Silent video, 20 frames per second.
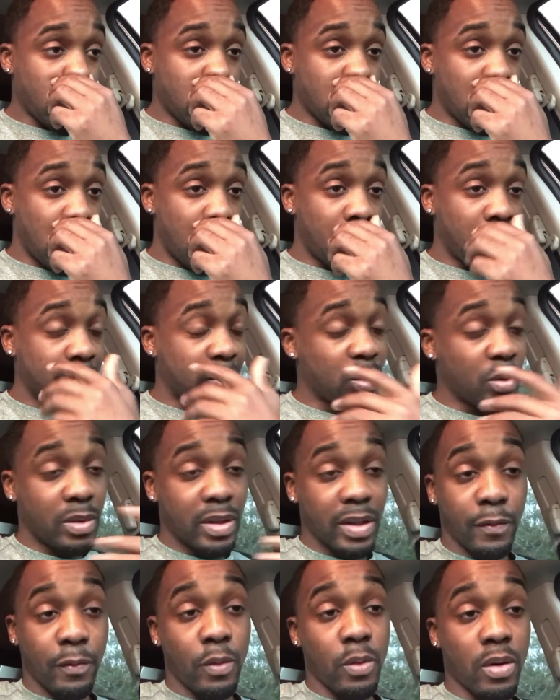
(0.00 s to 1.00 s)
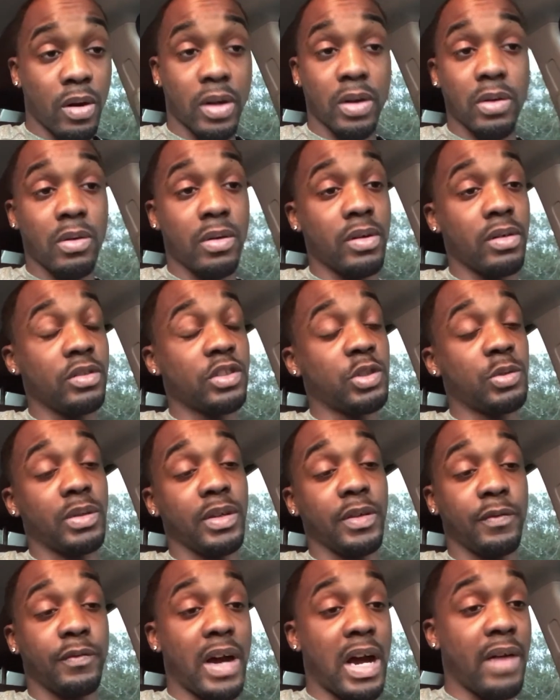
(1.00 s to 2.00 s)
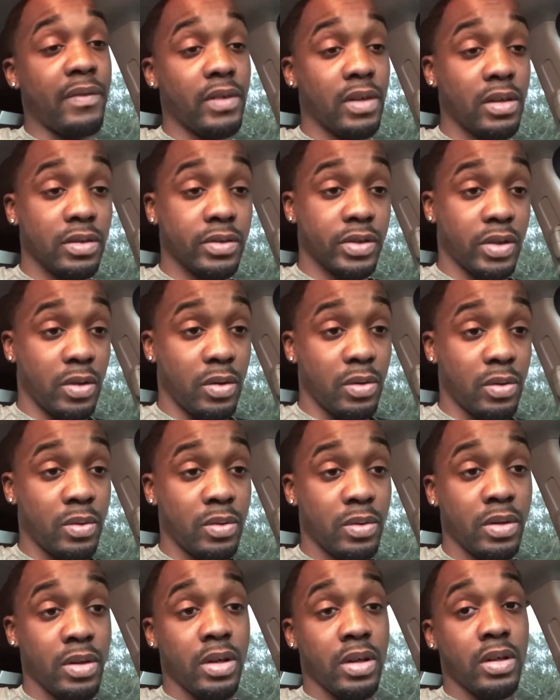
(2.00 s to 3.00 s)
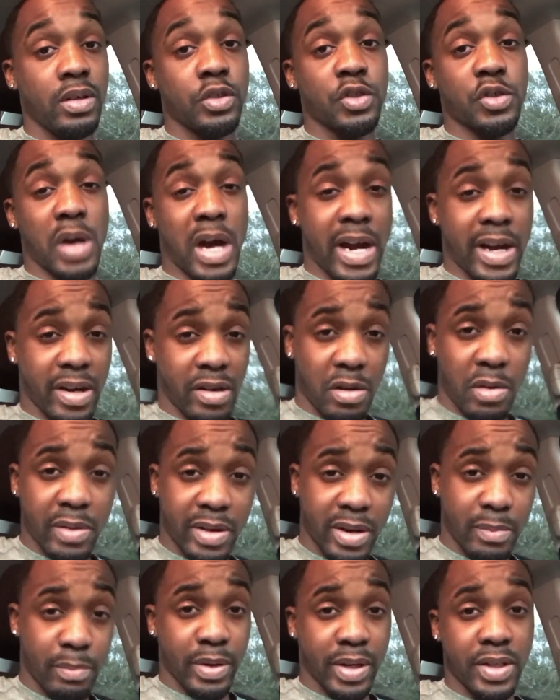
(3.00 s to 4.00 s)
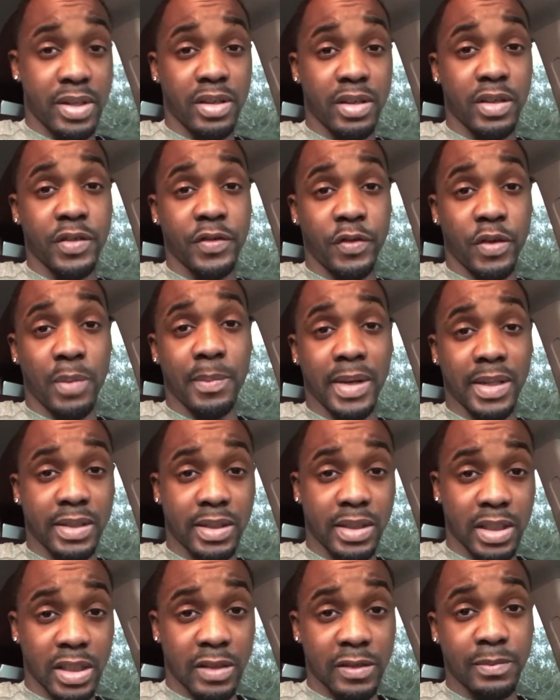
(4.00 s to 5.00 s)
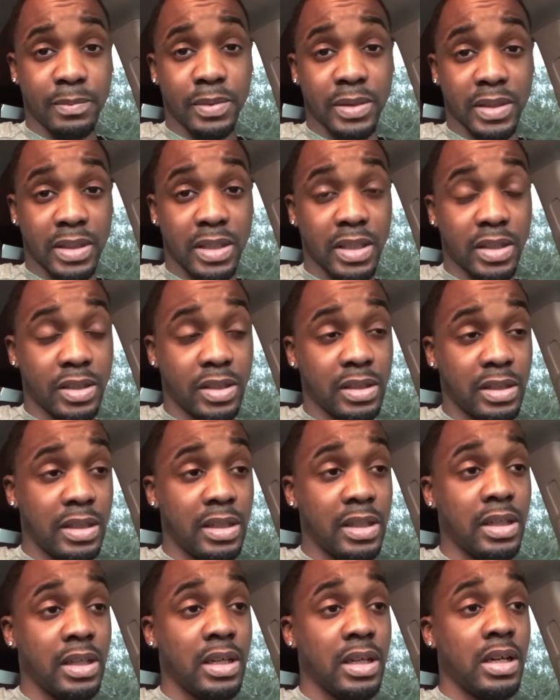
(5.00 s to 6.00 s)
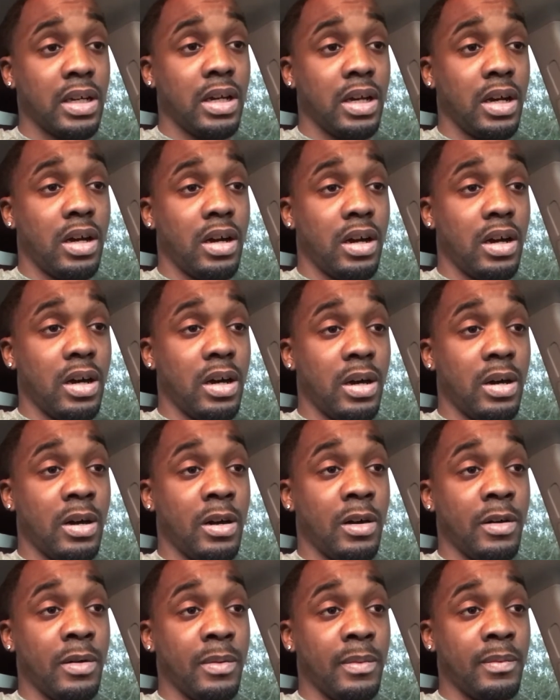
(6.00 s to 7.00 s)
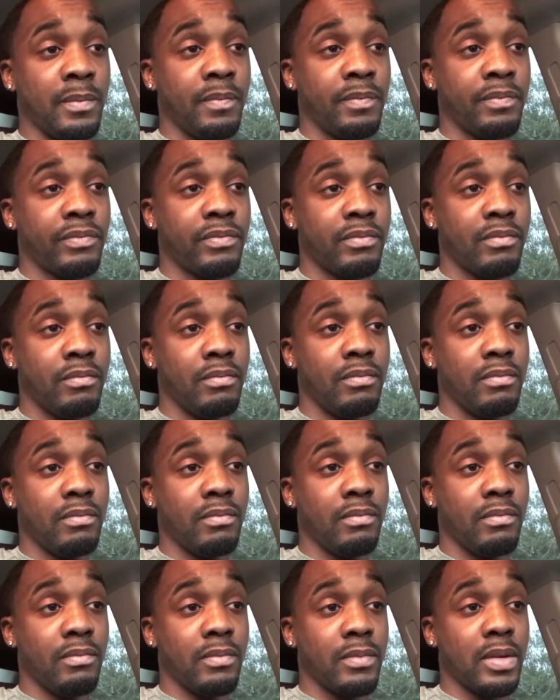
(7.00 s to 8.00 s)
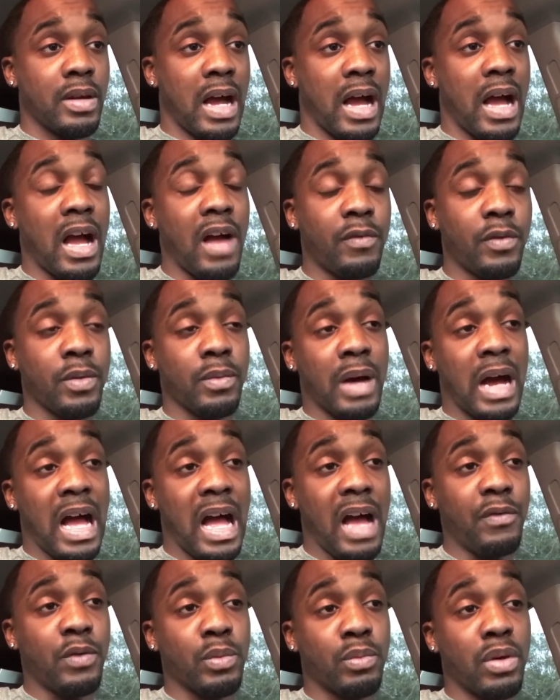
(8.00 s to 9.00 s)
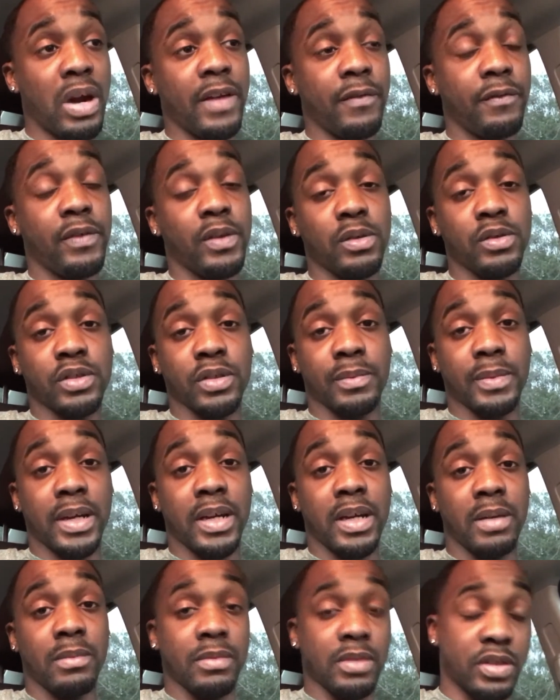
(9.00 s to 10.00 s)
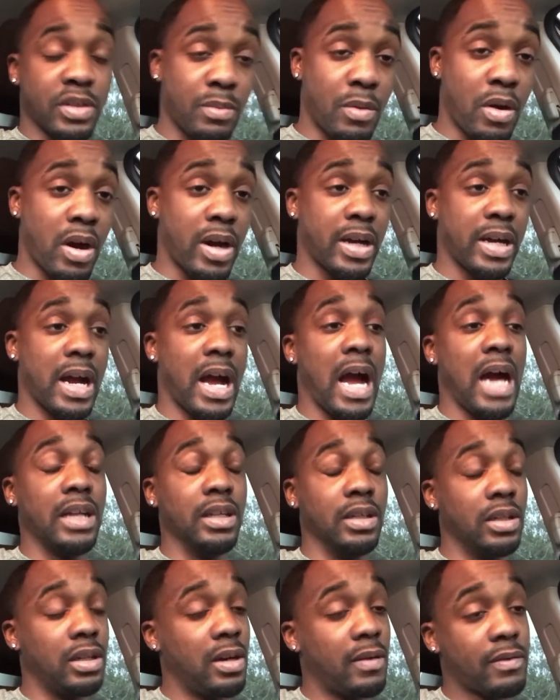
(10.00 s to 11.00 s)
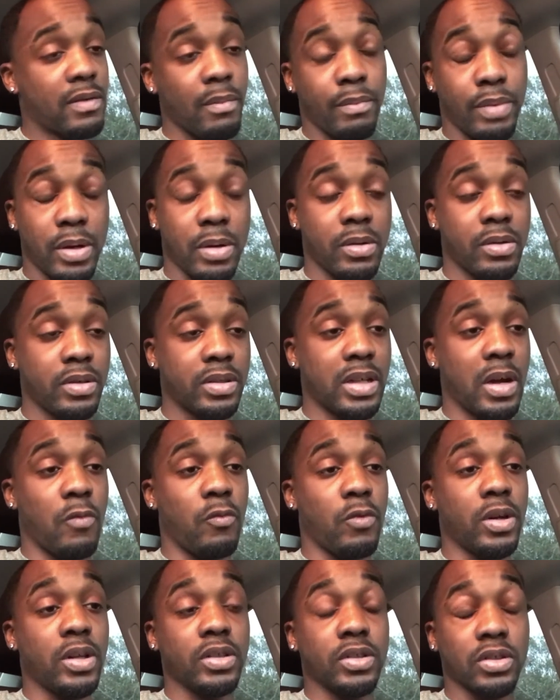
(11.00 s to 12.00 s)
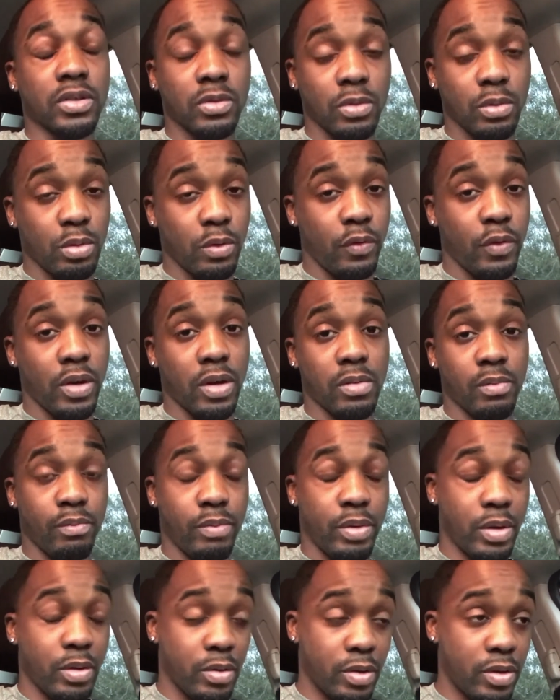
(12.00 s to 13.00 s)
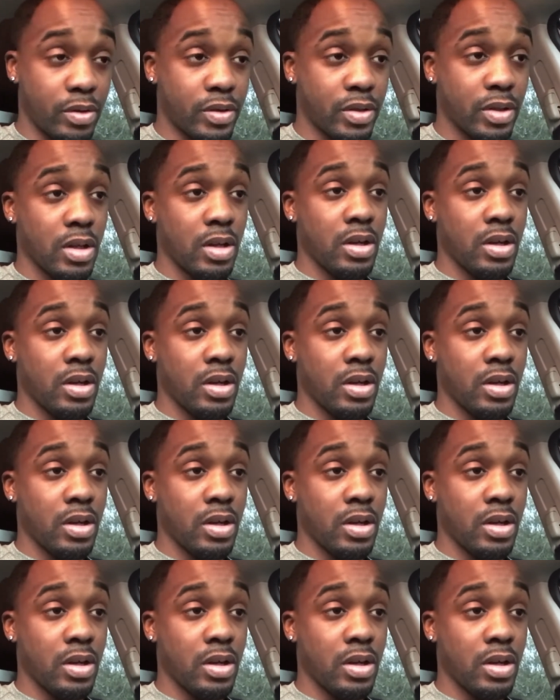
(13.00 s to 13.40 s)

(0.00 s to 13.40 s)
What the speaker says: I'm 24, going on 25 years old, trying to go into business for myself potentially. Um, I have a bright future, man. I'm a smart guy. I love computers. I went to school for computers.